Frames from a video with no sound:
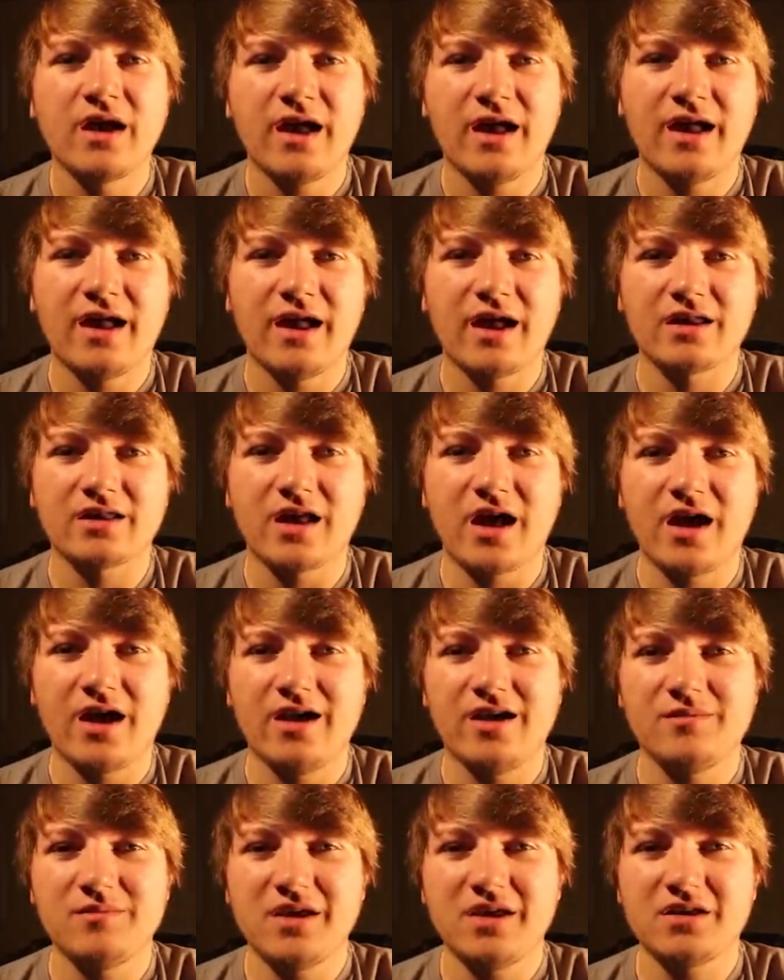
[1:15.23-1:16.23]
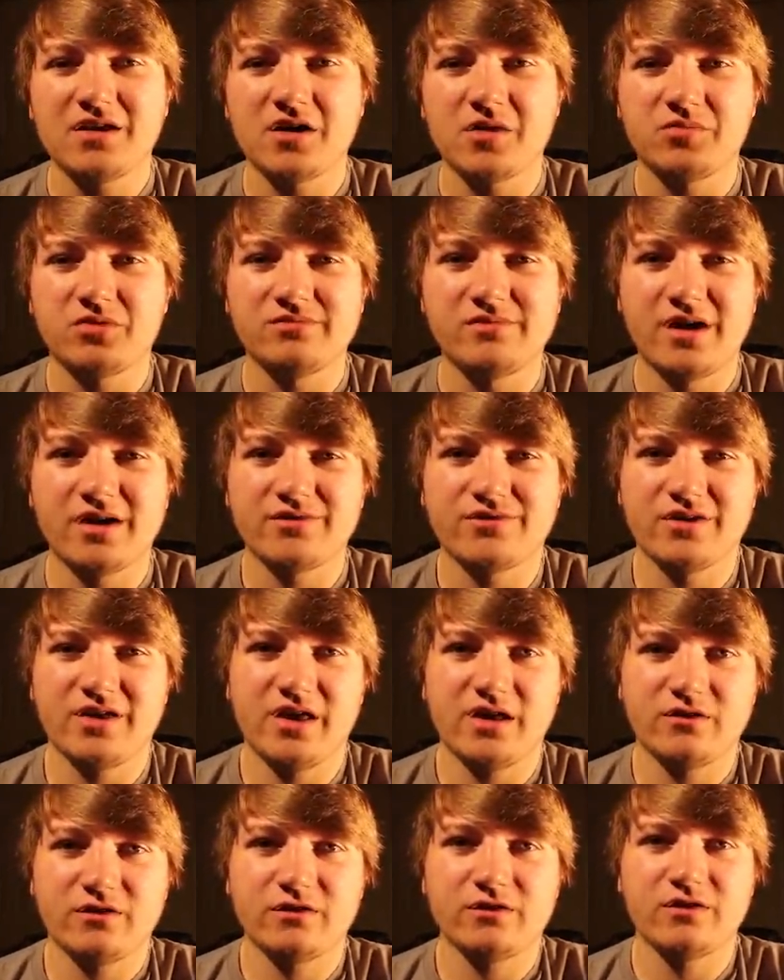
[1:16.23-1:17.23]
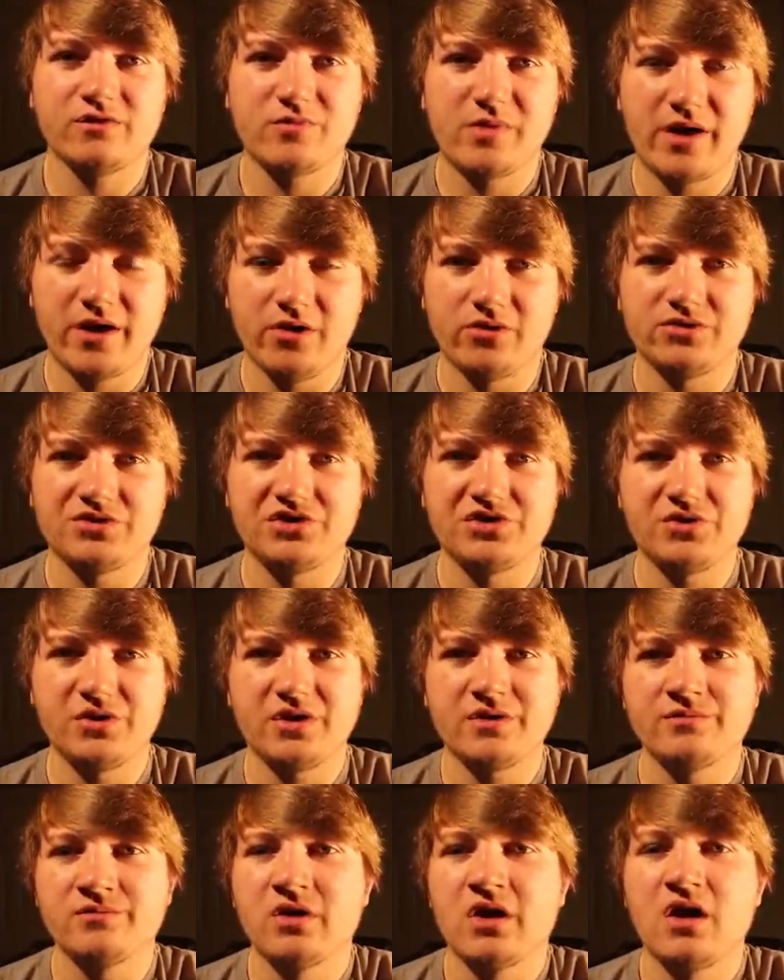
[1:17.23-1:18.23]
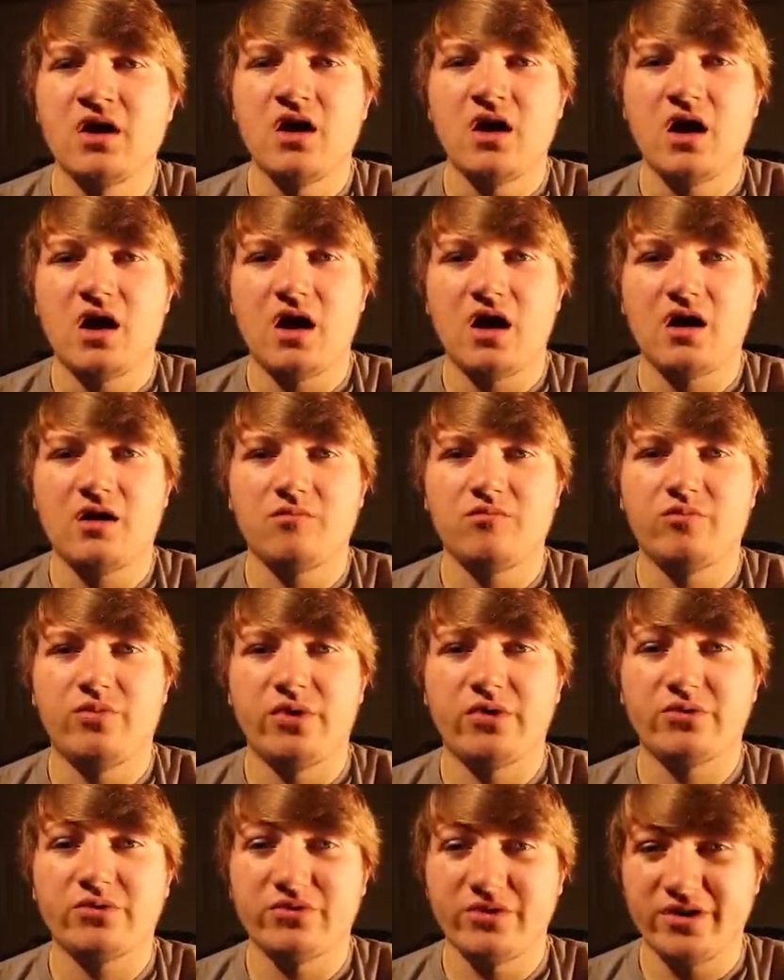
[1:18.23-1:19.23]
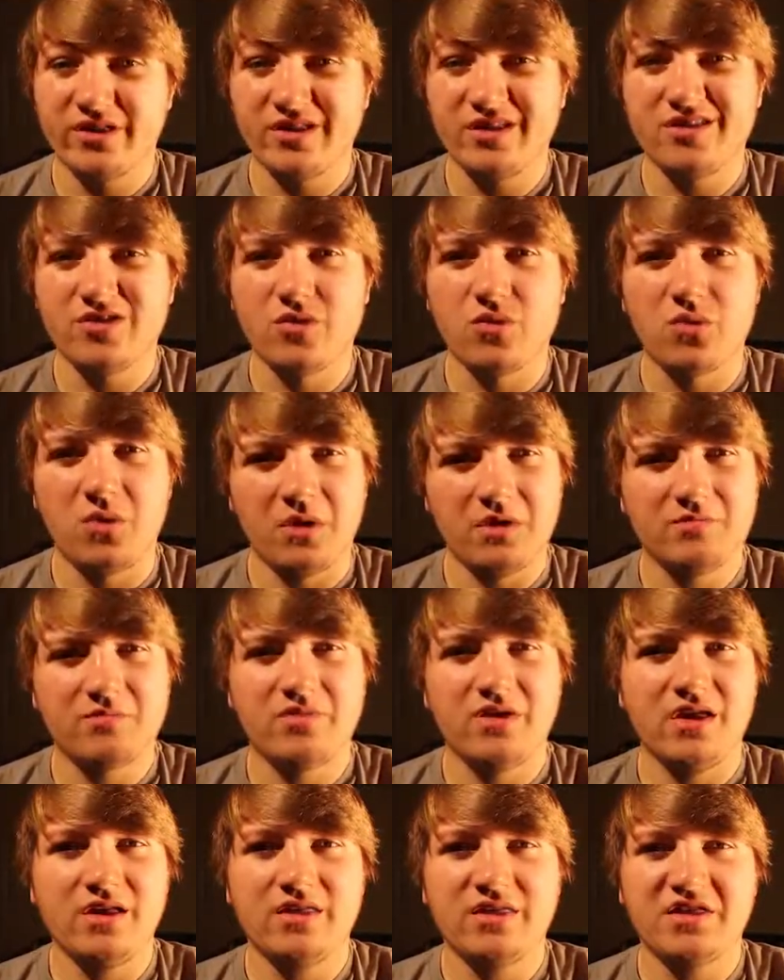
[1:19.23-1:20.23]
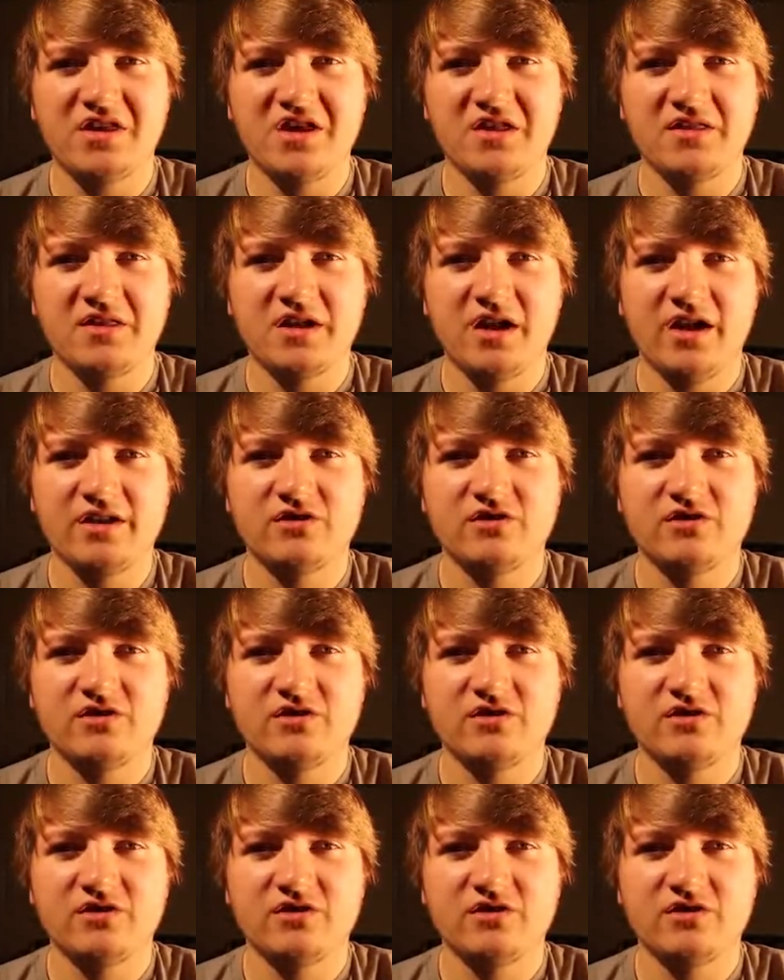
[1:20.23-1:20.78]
and I made a couple modifications of my own to it. But really the one big thing that I